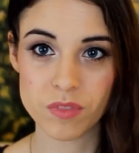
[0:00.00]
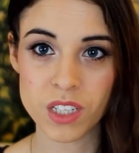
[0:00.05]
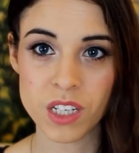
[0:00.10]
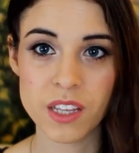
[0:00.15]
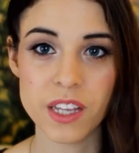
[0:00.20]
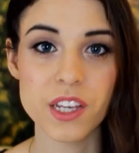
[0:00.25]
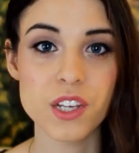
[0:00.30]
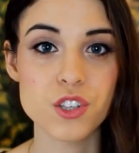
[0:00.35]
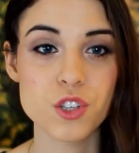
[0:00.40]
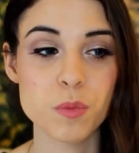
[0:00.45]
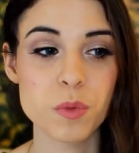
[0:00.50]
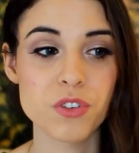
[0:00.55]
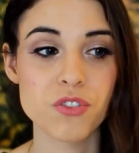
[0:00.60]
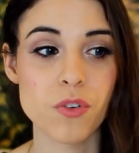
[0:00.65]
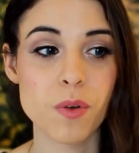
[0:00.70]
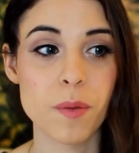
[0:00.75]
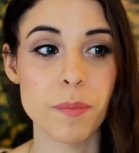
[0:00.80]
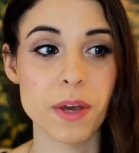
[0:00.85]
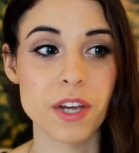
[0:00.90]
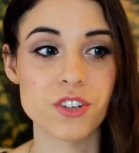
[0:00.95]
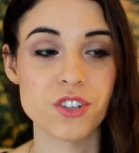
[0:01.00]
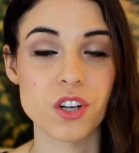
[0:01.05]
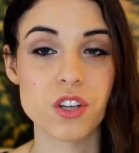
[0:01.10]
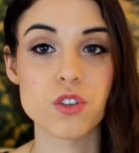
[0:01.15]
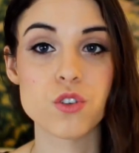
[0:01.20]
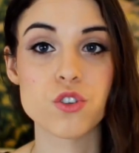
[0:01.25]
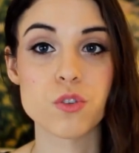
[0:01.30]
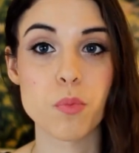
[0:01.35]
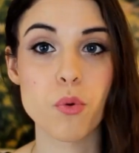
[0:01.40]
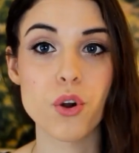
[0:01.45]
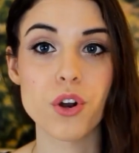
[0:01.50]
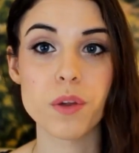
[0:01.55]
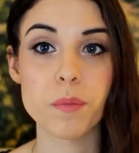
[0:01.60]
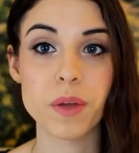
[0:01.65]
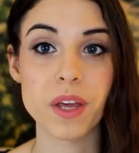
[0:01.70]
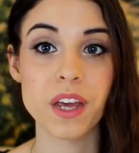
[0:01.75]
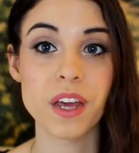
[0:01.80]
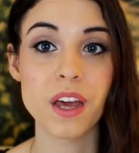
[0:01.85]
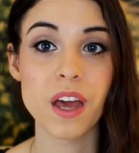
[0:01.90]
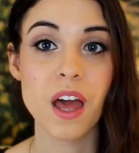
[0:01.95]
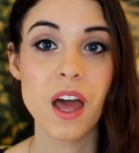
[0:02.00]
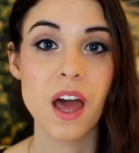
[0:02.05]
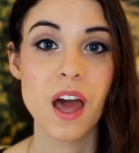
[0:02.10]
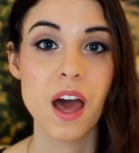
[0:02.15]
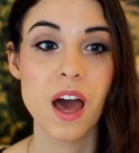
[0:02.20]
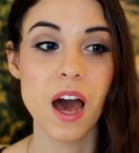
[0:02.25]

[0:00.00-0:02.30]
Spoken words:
thank you so much for my Patreons who supported me.